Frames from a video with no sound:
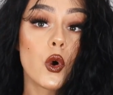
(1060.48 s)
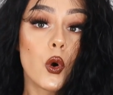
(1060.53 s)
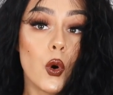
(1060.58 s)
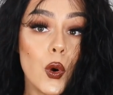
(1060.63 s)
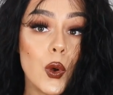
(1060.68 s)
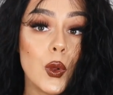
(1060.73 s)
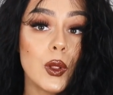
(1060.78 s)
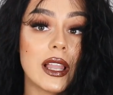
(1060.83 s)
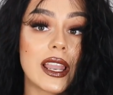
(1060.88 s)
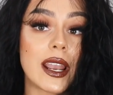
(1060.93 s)

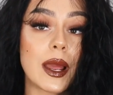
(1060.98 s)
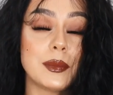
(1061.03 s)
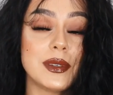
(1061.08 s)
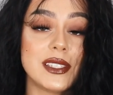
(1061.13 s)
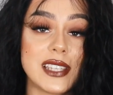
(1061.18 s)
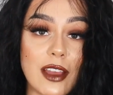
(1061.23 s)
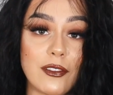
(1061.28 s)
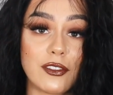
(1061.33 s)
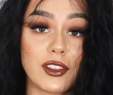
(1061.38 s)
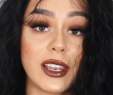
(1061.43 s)
cool and I'm
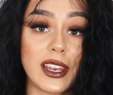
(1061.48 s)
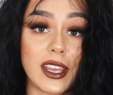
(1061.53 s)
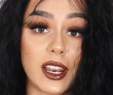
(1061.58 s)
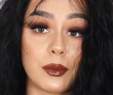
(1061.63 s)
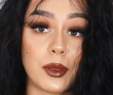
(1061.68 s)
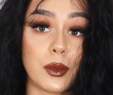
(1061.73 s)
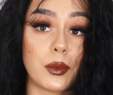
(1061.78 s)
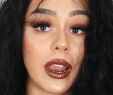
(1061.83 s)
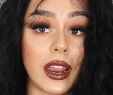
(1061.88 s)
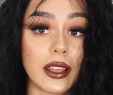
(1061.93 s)
definitely
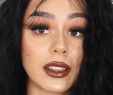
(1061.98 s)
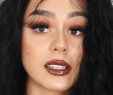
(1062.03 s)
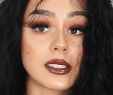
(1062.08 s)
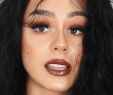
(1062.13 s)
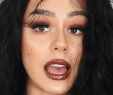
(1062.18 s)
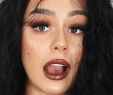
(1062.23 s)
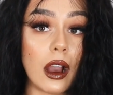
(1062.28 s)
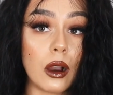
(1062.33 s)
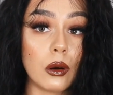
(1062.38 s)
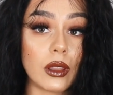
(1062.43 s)
gonna be wearing this
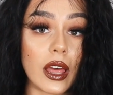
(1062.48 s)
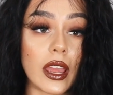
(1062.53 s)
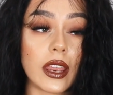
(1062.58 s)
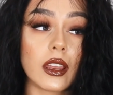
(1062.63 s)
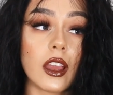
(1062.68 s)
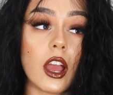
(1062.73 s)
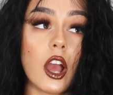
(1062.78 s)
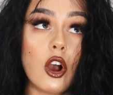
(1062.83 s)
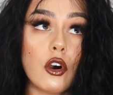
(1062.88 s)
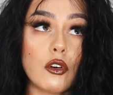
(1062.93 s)
out
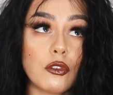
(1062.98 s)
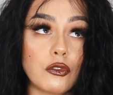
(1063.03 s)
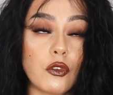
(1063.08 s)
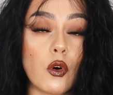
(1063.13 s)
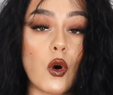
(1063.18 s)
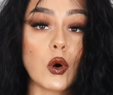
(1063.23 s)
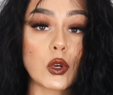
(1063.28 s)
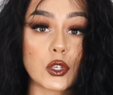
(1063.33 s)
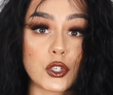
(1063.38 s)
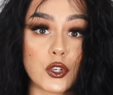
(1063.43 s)
like
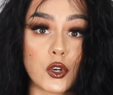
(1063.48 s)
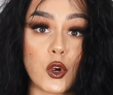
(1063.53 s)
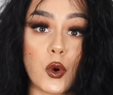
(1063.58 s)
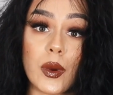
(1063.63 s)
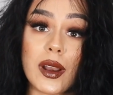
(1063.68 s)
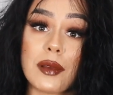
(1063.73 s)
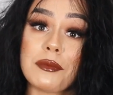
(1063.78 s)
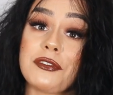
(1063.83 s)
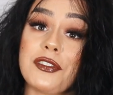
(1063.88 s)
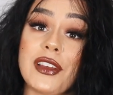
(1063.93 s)
for sure
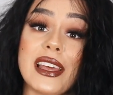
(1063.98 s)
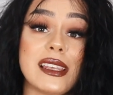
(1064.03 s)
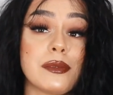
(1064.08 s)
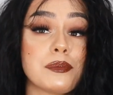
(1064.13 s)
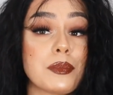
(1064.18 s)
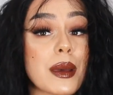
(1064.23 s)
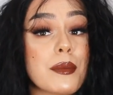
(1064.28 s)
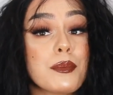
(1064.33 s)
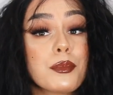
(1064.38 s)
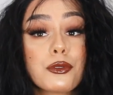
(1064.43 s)
when I'm
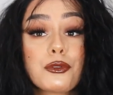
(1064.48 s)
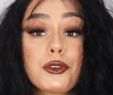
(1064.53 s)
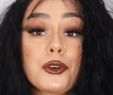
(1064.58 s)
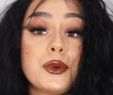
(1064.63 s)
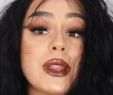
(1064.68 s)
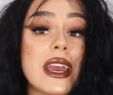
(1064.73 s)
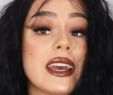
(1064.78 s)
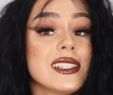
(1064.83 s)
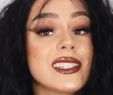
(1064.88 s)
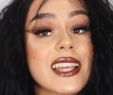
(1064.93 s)
feeling them
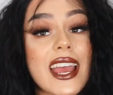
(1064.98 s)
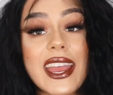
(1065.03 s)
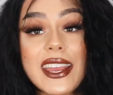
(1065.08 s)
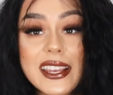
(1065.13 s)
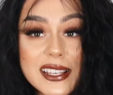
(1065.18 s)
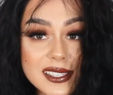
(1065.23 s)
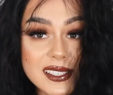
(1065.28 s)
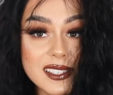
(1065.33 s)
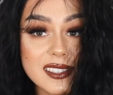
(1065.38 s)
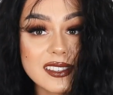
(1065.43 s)
brunette
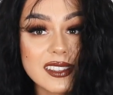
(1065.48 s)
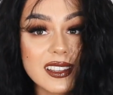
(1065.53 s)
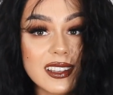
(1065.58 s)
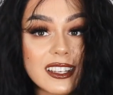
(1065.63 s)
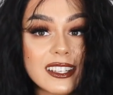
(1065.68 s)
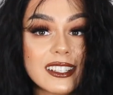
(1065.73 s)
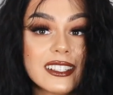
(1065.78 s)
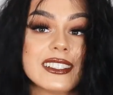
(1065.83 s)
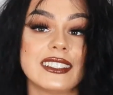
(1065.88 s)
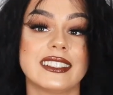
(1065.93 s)
days.
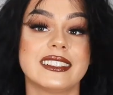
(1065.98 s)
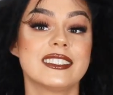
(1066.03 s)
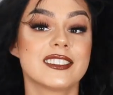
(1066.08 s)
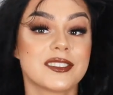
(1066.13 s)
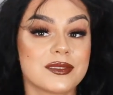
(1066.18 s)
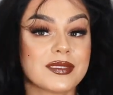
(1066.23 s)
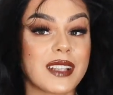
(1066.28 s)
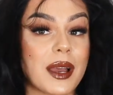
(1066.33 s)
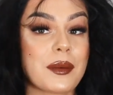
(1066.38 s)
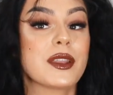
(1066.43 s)

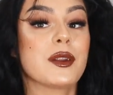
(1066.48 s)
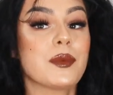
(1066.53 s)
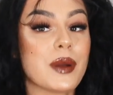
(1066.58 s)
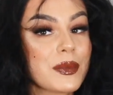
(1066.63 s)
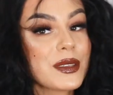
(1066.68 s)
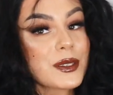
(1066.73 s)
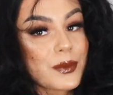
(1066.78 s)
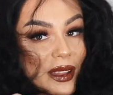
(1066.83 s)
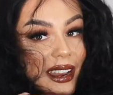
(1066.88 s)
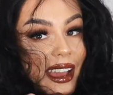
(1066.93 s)
I'm gonna
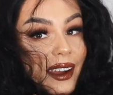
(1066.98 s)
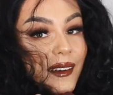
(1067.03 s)
whip this one